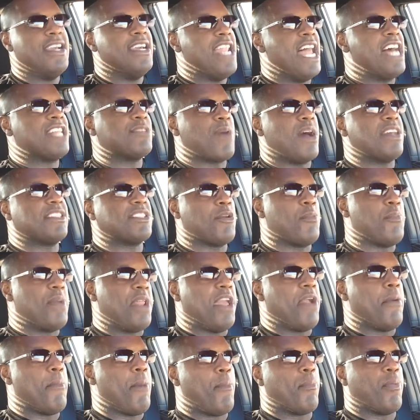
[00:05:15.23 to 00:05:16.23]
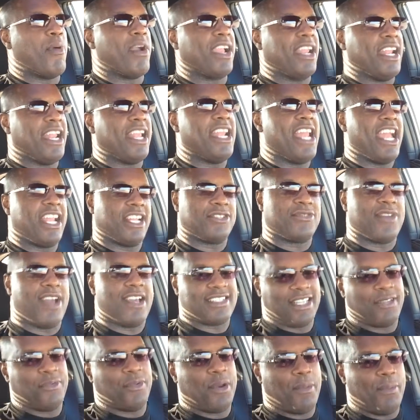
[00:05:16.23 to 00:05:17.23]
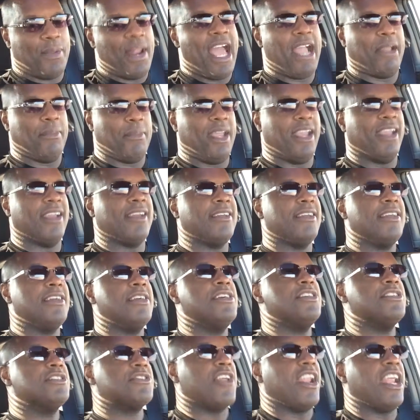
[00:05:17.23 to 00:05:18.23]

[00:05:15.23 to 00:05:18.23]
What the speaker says: That's why so many of them are breaking their neck to try to sleep with a black man.